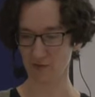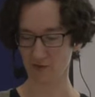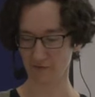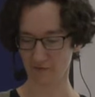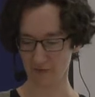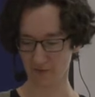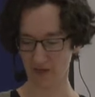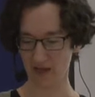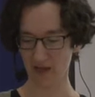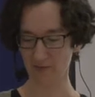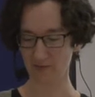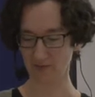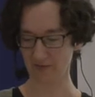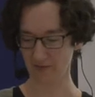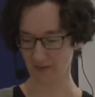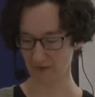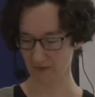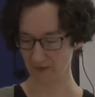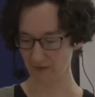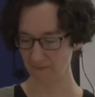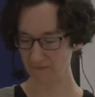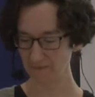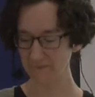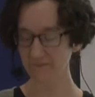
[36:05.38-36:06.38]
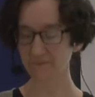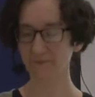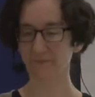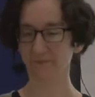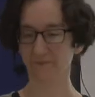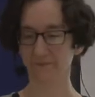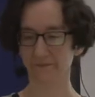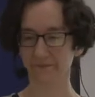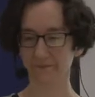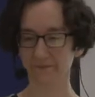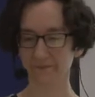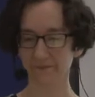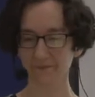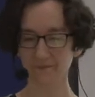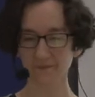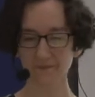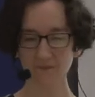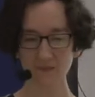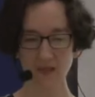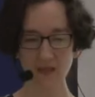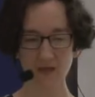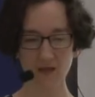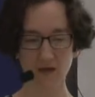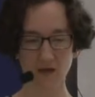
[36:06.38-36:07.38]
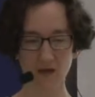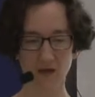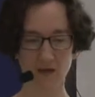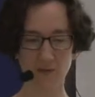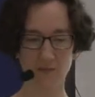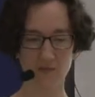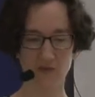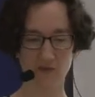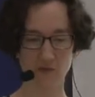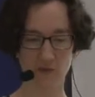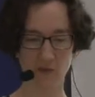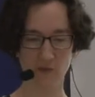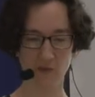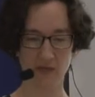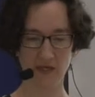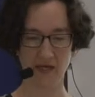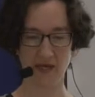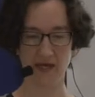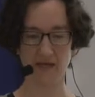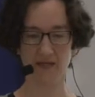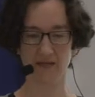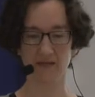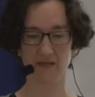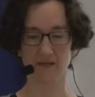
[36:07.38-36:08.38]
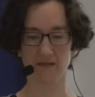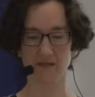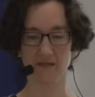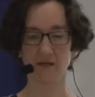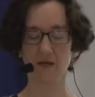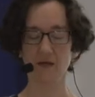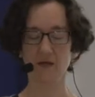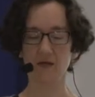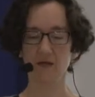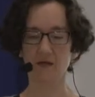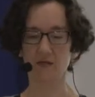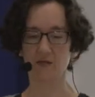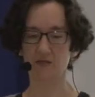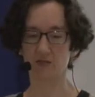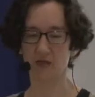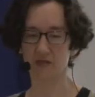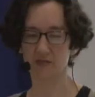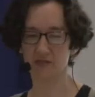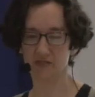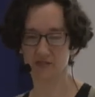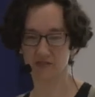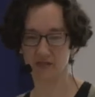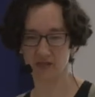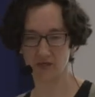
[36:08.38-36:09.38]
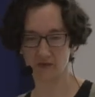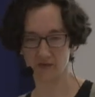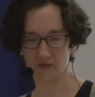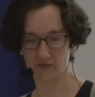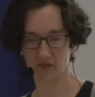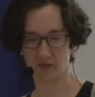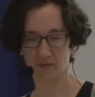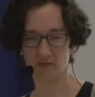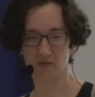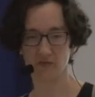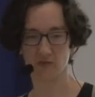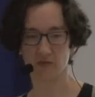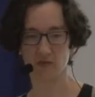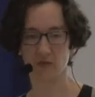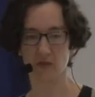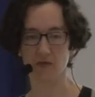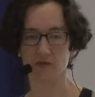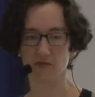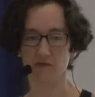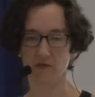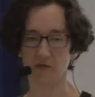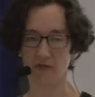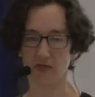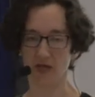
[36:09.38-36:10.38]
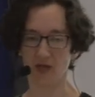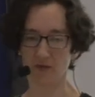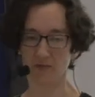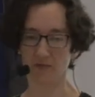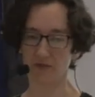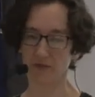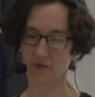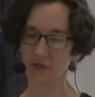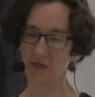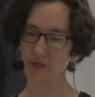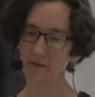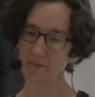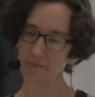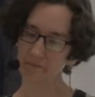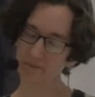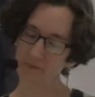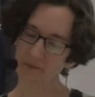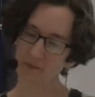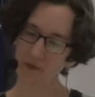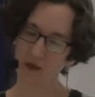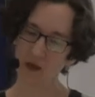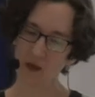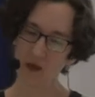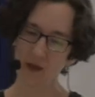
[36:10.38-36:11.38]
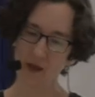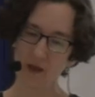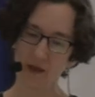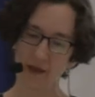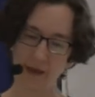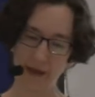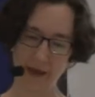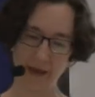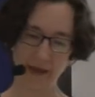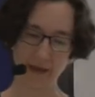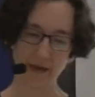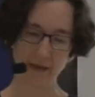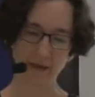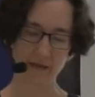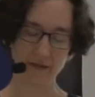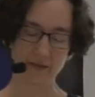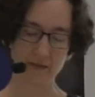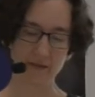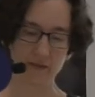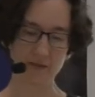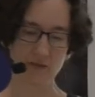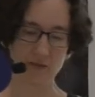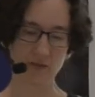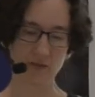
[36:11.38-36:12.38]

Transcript: vocabulary. So we went ahead and tried to scale this up to a larger vocabulary. And